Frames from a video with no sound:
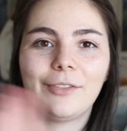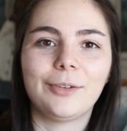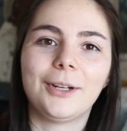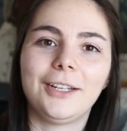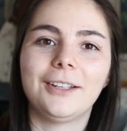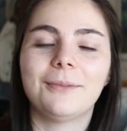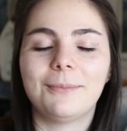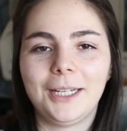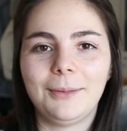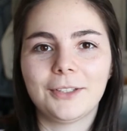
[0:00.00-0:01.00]
Hi everybody,
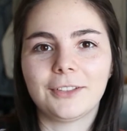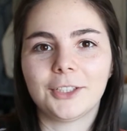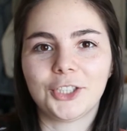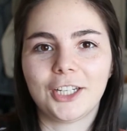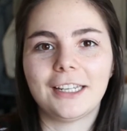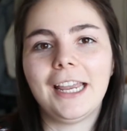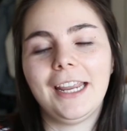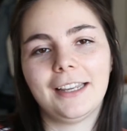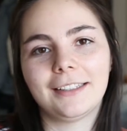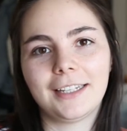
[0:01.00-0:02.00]
my name is Lisha,
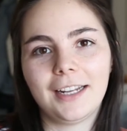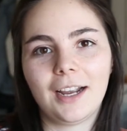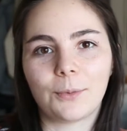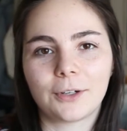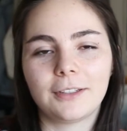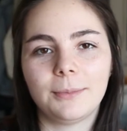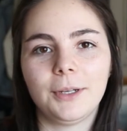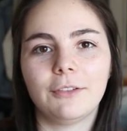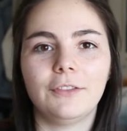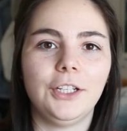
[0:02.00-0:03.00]
and today I wanted to
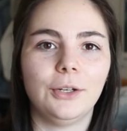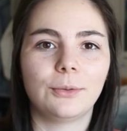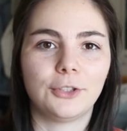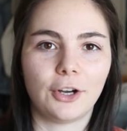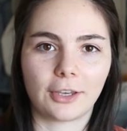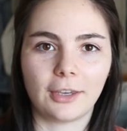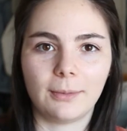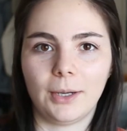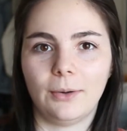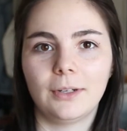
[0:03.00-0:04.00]
make a video
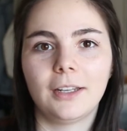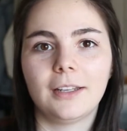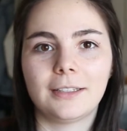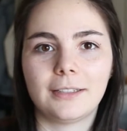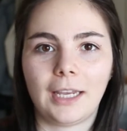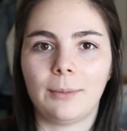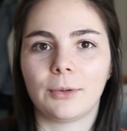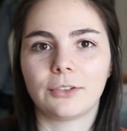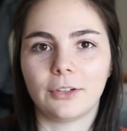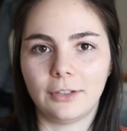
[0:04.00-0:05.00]
talking about
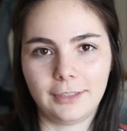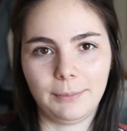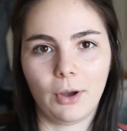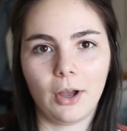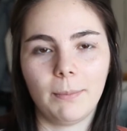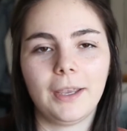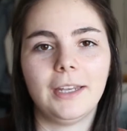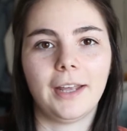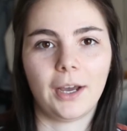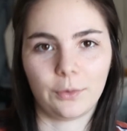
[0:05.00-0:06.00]
scammers on Depop
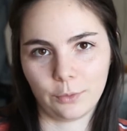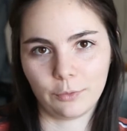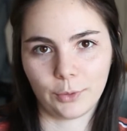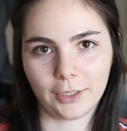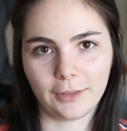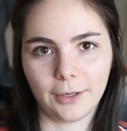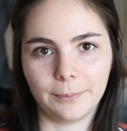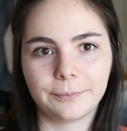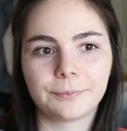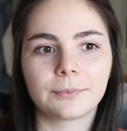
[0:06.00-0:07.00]
and how to avoid
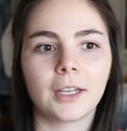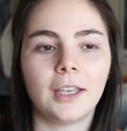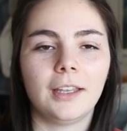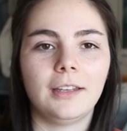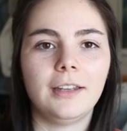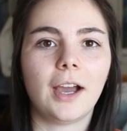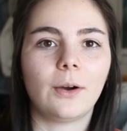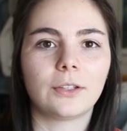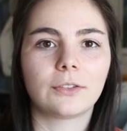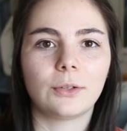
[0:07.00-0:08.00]
them.
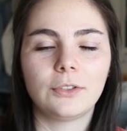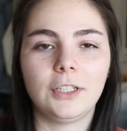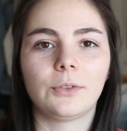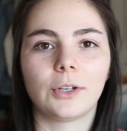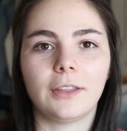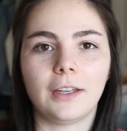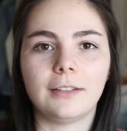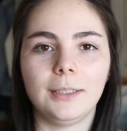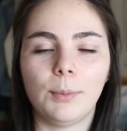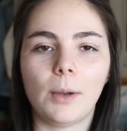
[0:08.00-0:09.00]
Now, it's no secret
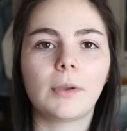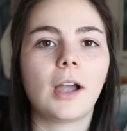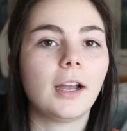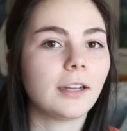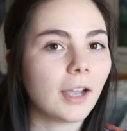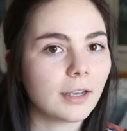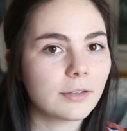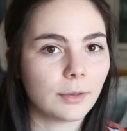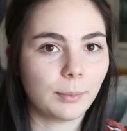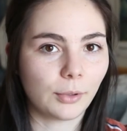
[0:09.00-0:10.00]
that Depop kind of
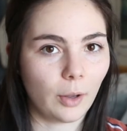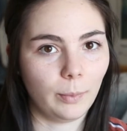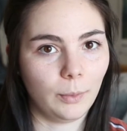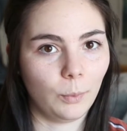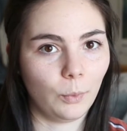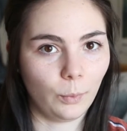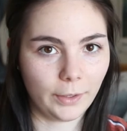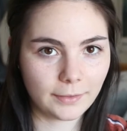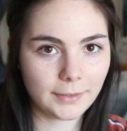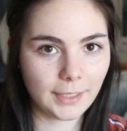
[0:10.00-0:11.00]
has a problem
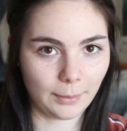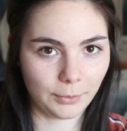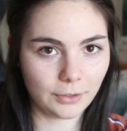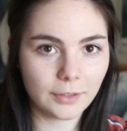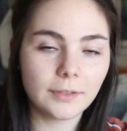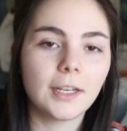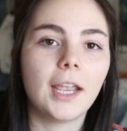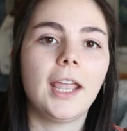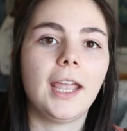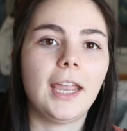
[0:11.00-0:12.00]
with scammers,
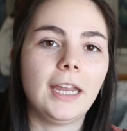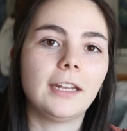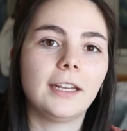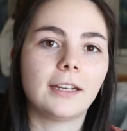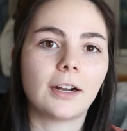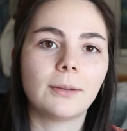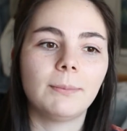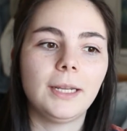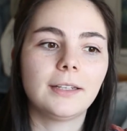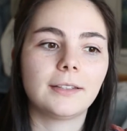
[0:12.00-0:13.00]
and it kind
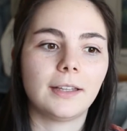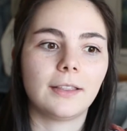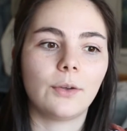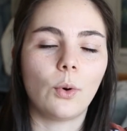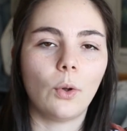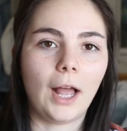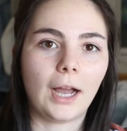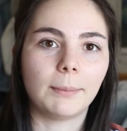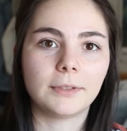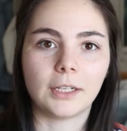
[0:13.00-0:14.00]
of makes the whole
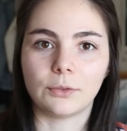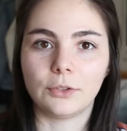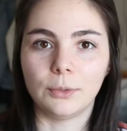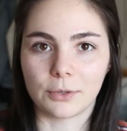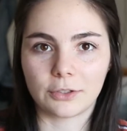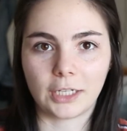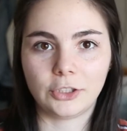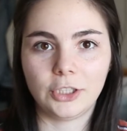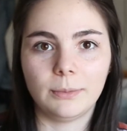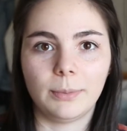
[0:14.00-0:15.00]
app sound super
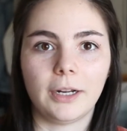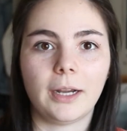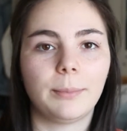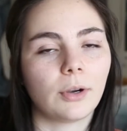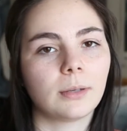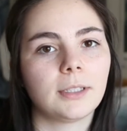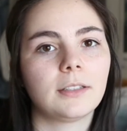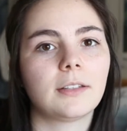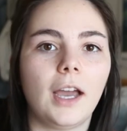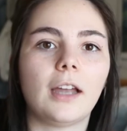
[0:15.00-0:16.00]
sketchy, but I
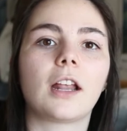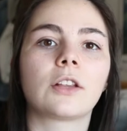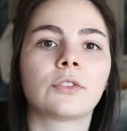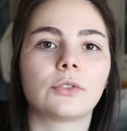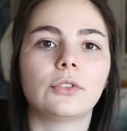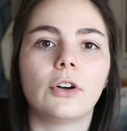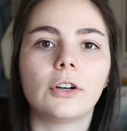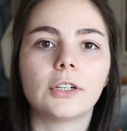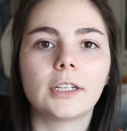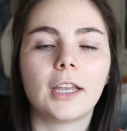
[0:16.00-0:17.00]
promise that as
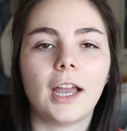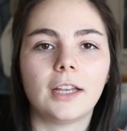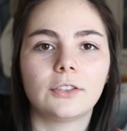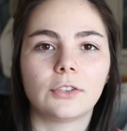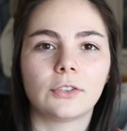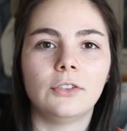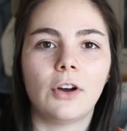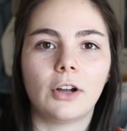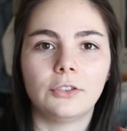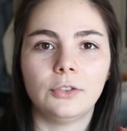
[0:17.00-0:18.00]
long as you're
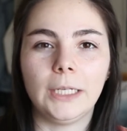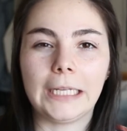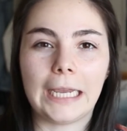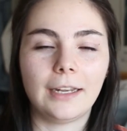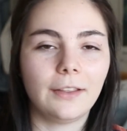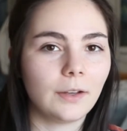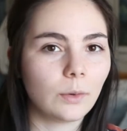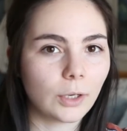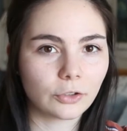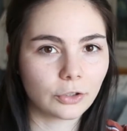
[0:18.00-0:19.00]
not doing anything
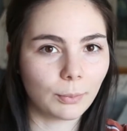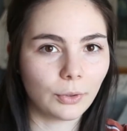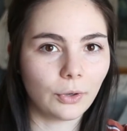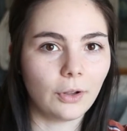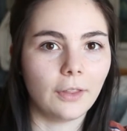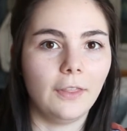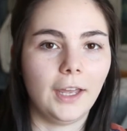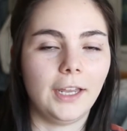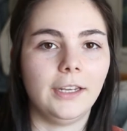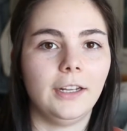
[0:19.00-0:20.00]
questionable,
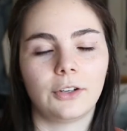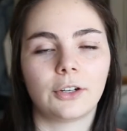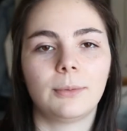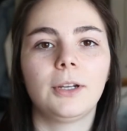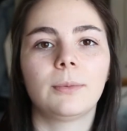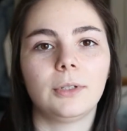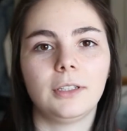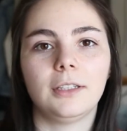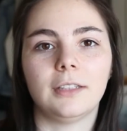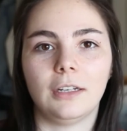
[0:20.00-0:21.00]
then you're going to be
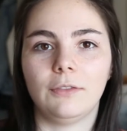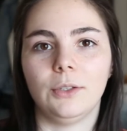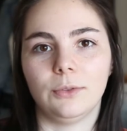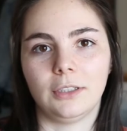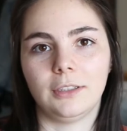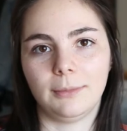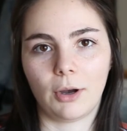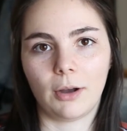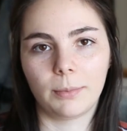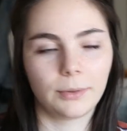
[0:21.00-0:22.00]
completely safe using
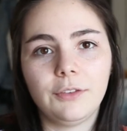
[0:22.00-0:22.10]
Depop.